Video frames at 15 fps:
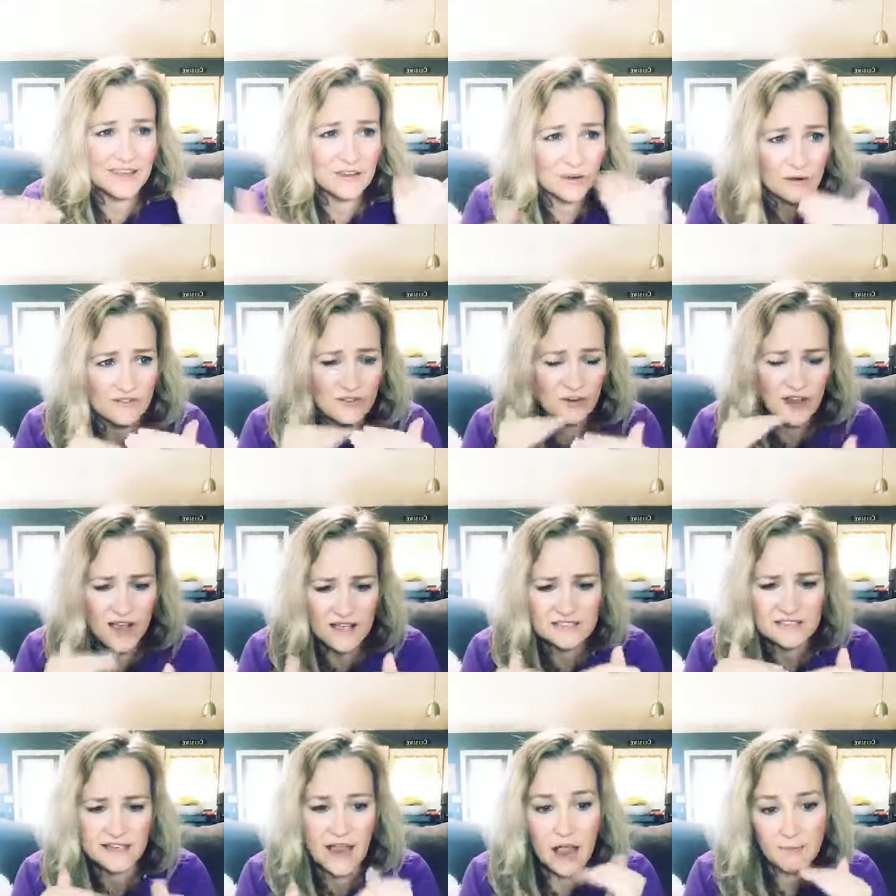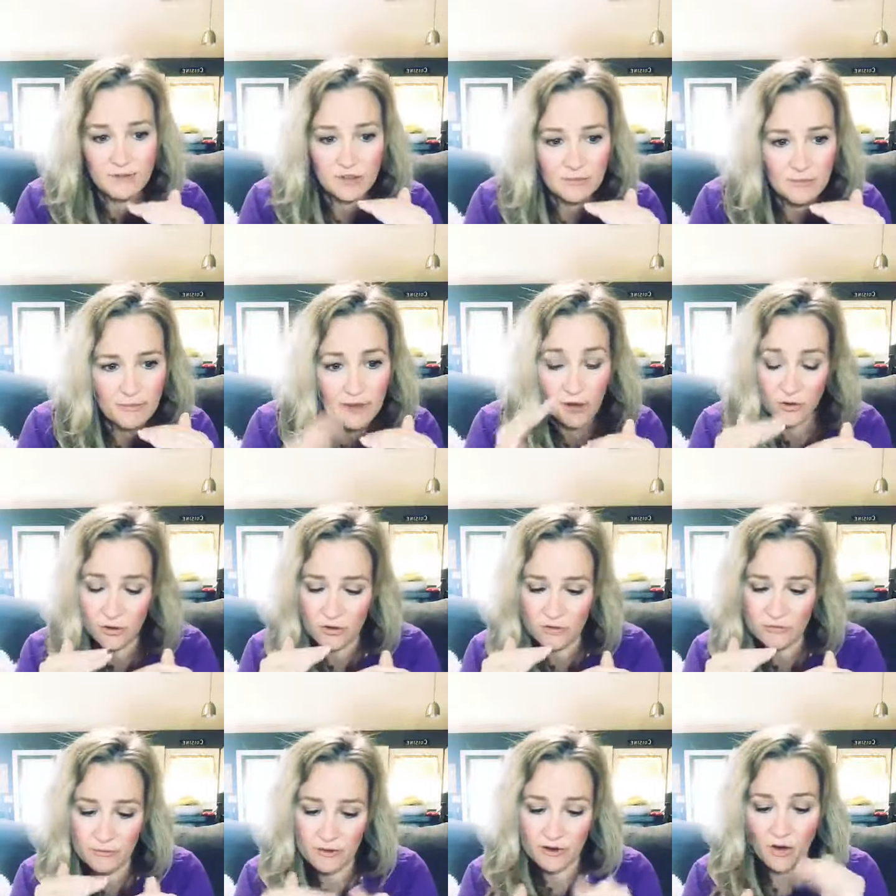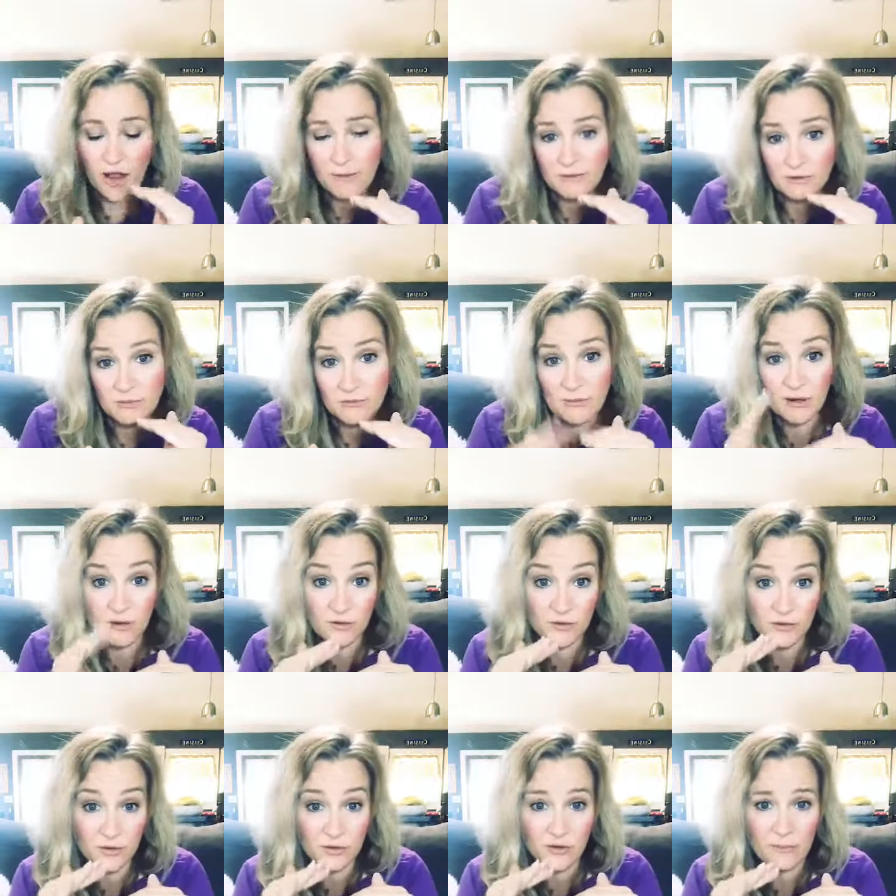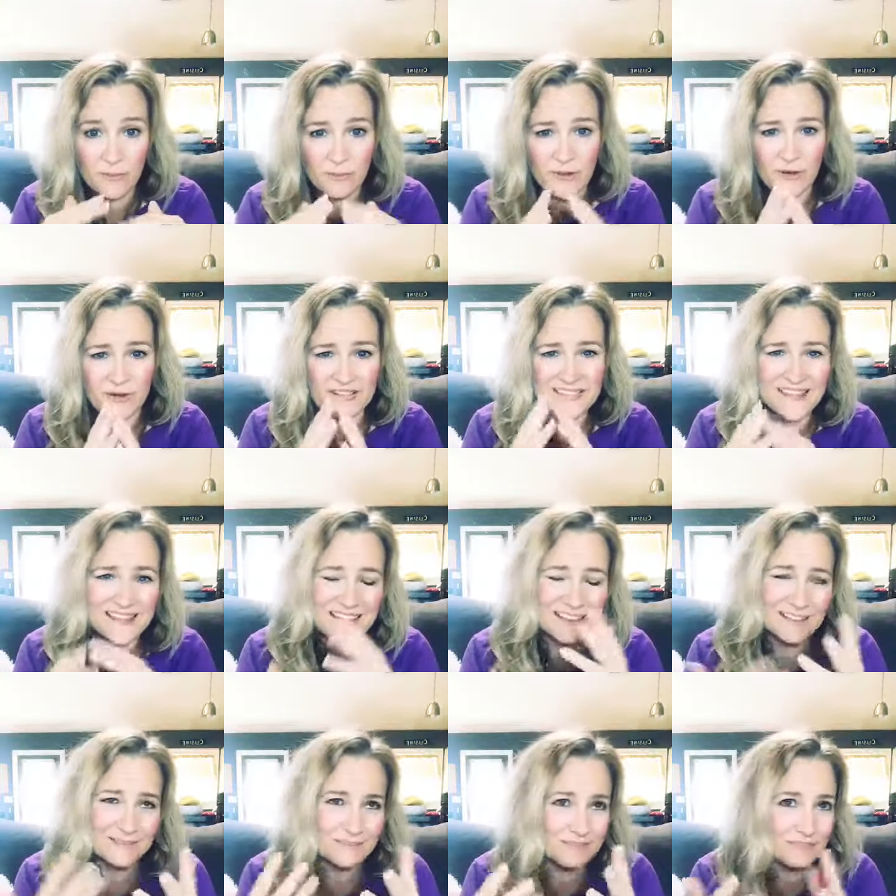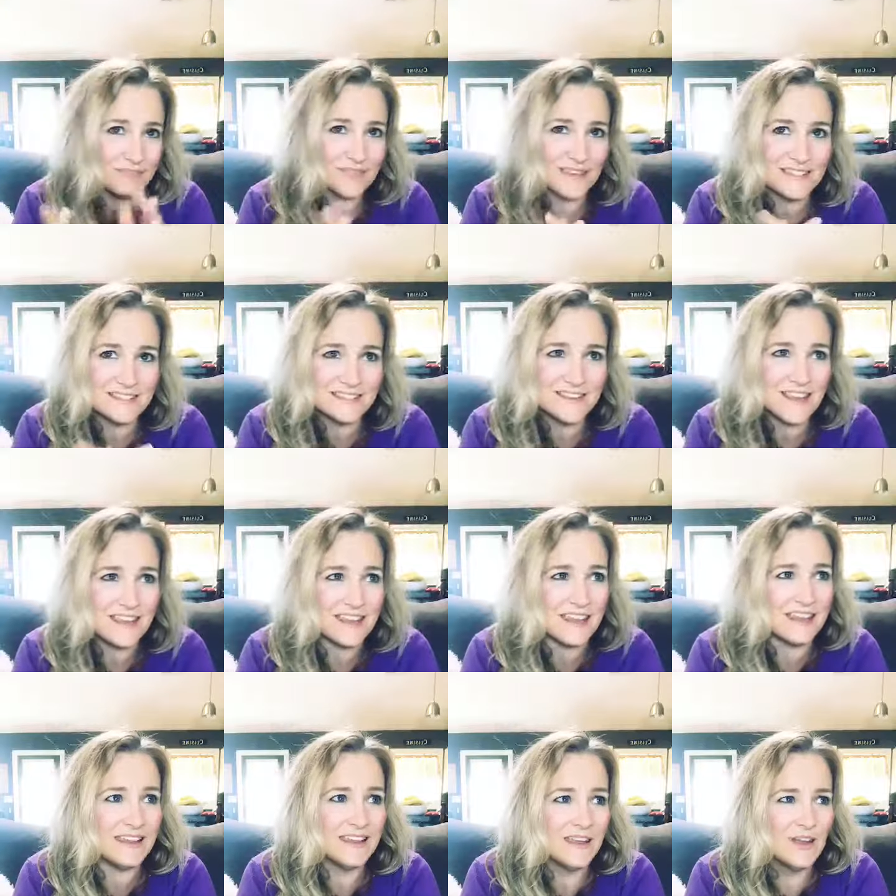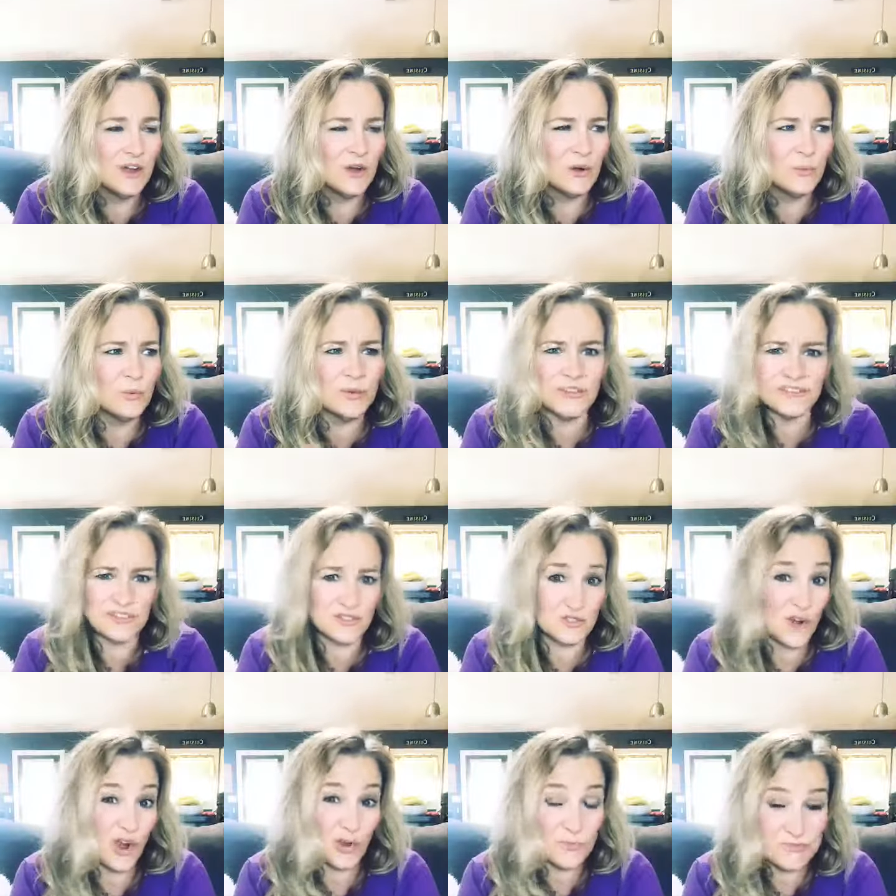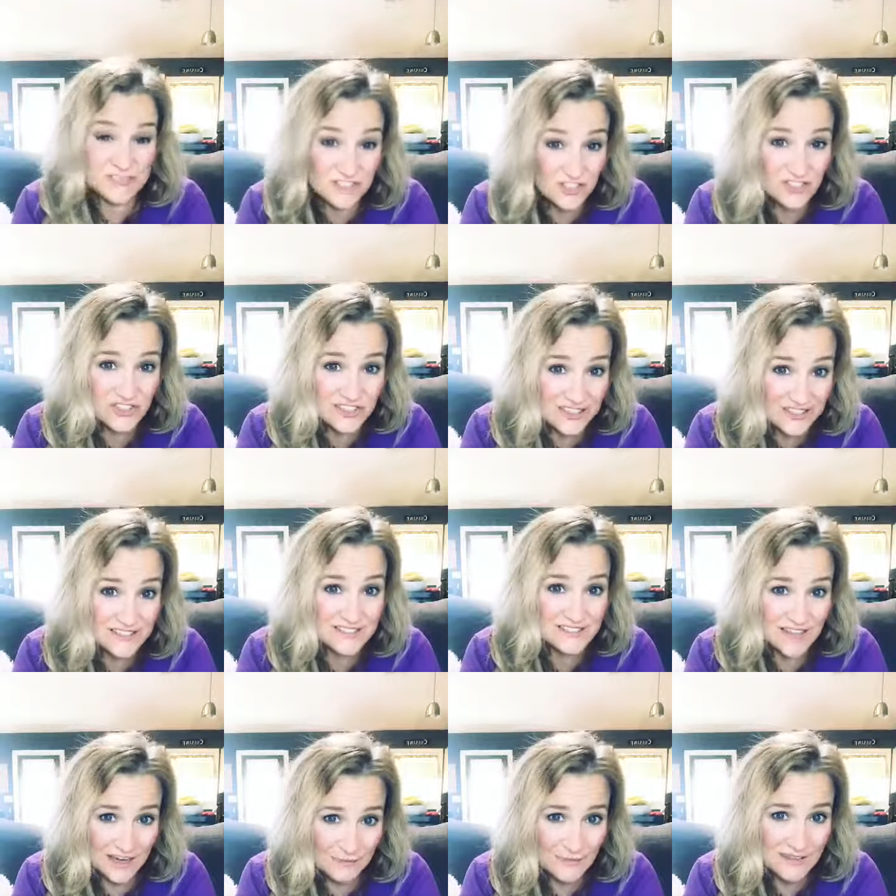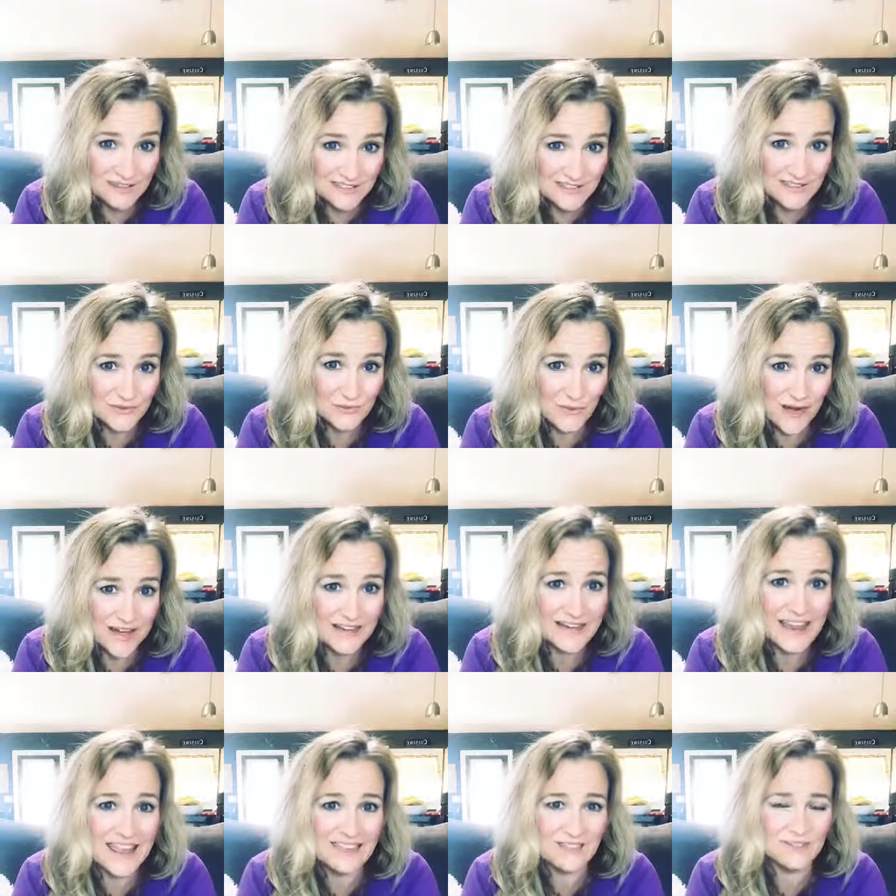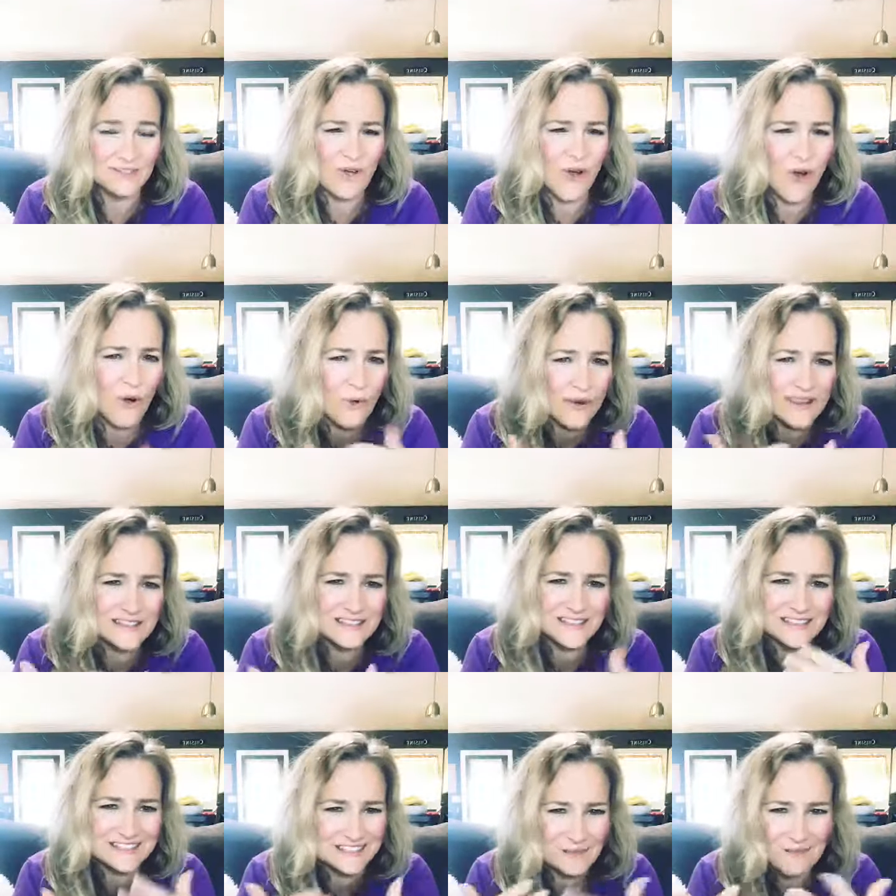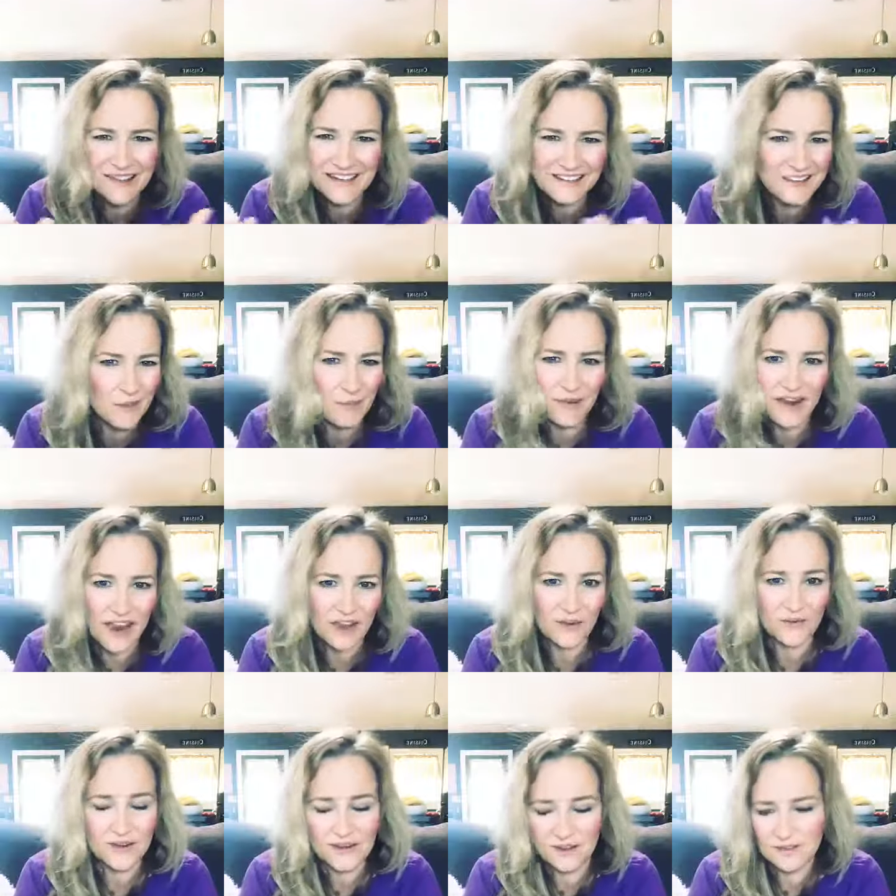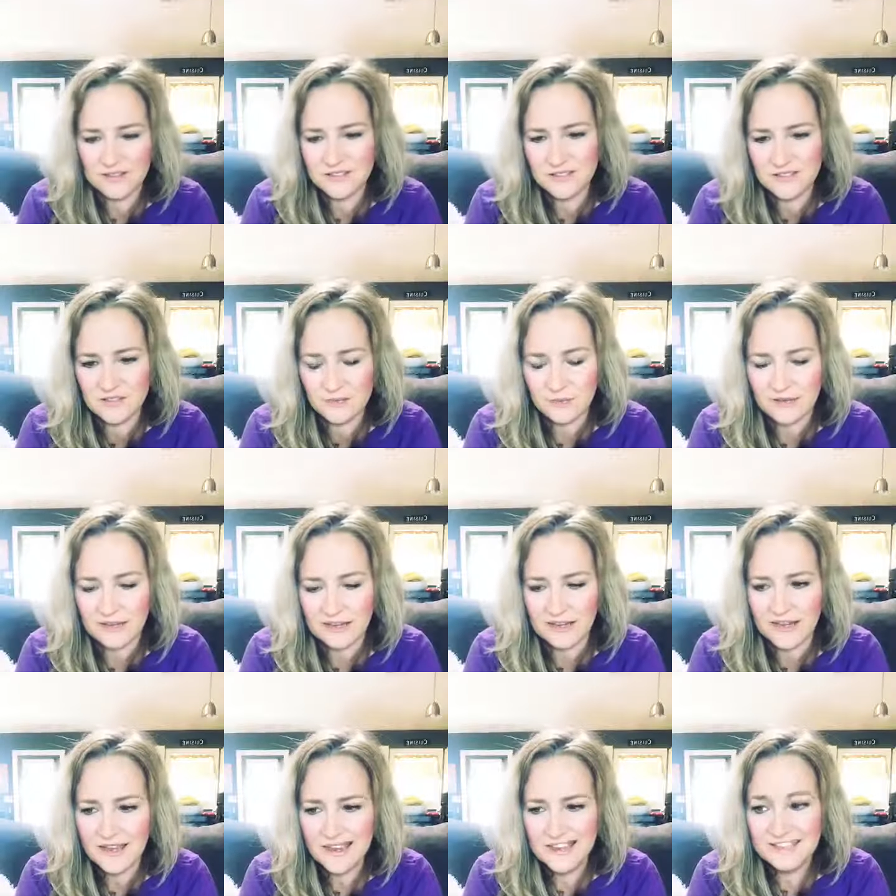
you know, if you're constantly, I'm a little bit better, you're a little bit better, I'm a little bit better, you're a little bit better. It's like it's not a really strong positioning statement, right? And there's always like somebody nipping at your heels. So it's a really